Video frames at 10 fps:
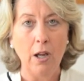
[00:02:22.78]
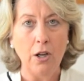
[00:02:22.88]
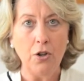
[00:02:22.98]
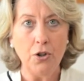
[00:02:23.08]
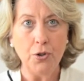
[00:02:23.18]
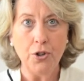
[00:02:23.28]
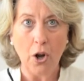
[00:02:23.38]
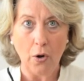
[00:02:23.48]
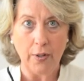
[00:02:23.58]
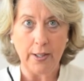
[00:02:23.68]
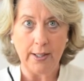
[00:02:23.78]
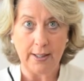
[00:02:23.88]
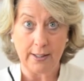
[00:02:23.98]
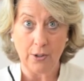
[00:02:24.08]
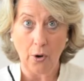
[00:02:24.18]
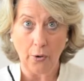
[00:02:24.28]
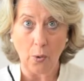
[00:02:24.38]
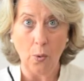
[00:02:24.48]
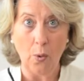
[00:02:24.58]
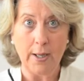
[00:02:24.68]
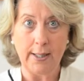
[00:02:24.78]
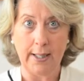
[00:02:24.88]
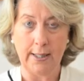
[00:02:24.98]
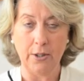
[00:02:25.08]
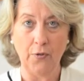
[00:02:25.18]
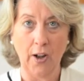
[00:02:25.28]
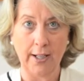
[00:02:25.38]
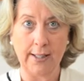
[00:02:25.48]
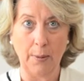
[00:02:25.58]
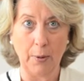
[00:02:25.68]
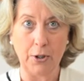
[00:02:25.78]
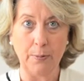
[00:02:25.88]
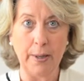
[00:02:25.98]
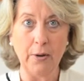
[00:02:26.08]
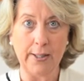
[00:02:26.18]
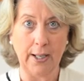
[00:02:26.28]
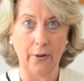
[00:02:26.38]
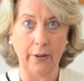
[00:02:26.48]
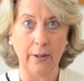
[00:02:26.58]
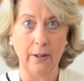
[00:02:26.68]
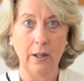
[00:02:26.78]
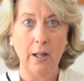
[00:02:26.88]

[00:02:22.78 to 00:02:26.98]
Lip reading: You should know that it is not always easy to find someone to be a surrogate,